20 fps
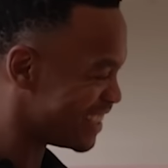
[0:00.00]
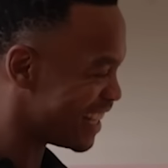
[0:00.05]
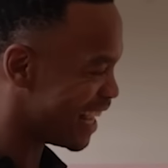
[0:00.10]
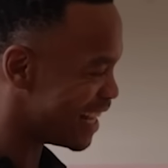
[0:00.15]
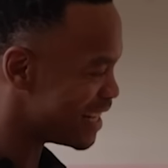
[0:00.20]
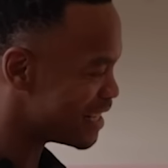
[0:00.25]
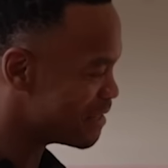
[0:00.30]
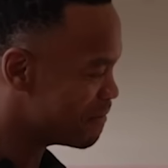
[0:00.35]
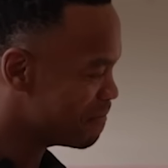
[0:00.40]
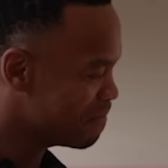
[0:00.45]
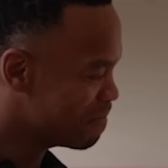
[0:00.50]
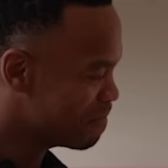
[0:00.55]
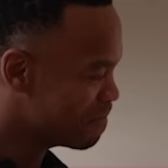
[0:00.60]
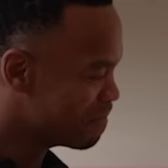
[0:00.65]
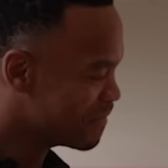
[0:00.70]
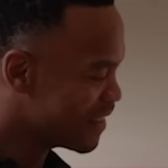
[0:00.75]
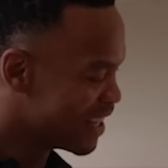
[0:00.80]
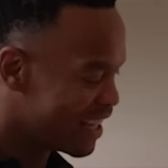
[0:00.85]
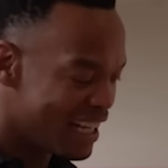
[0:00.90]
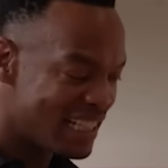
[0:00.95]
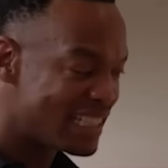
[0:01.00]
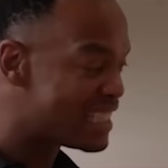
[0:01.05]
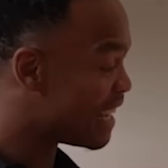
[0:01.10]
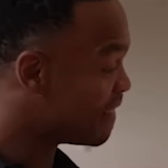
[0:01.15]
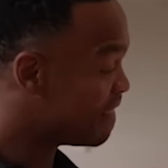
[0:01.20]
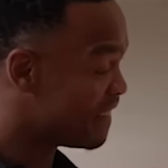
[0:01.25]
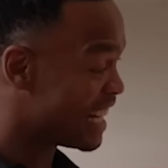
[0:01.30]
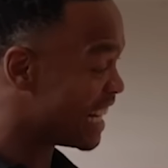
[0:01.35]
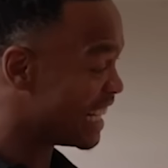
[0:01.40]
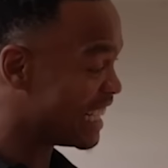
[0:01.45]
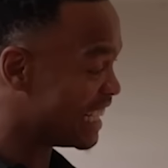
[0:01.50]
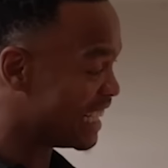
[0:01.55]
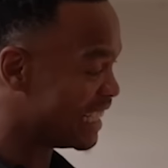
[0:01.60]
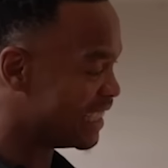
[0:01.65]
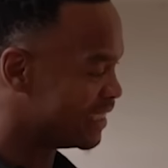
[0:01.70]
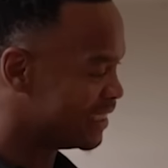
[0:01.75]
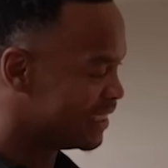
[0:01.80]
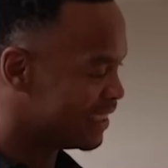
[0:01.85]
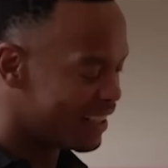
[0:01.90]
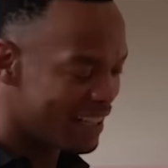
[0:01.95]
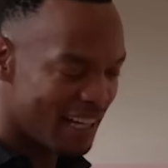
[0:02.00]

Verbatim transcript: gave me a lot of hope, thinking, well, maybe